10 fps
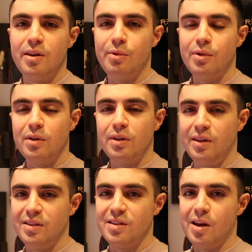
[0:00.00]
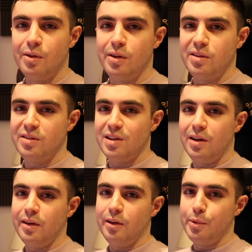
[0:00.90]
I've got the lead sounding
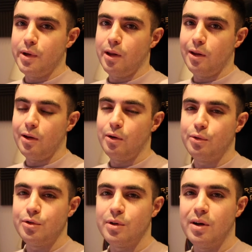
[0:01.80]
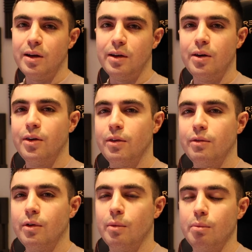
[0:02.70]
slightly better, the whole track kind
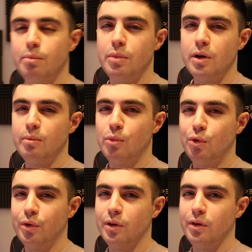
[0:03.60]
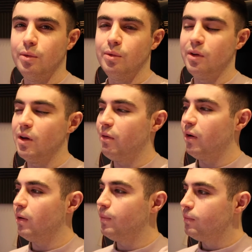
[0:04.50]
of a bit more glued
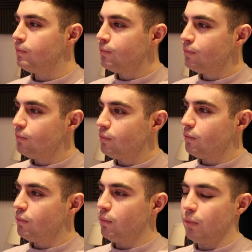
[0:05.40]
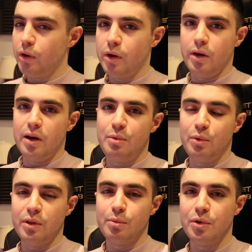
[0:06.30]
together. But yeah, happy
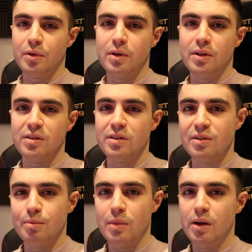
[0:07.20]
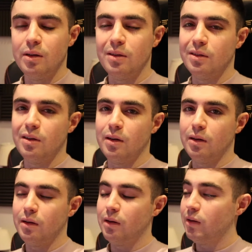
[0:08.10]
with the progress that it's making
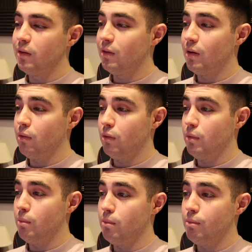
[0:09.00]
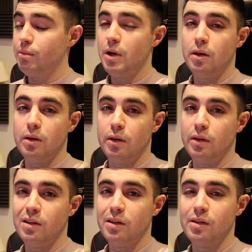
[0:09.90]
today. It's sounding better than
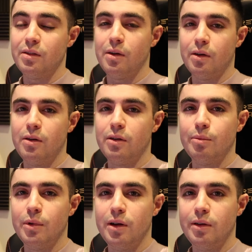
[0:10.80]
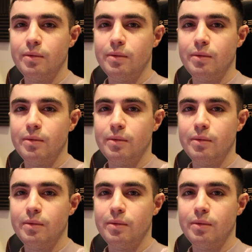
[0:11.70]
it did, so I can't complain.